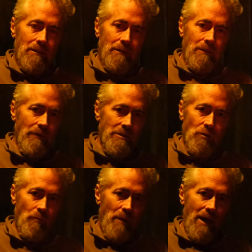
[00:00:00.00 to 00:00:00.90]
There is
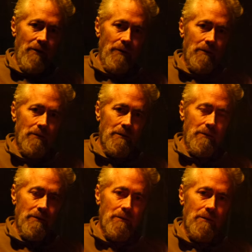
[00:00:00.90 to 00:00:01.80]
no matter.
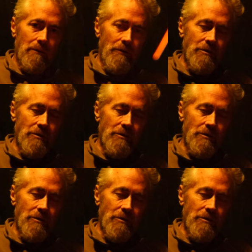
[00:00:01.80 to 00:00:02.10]
There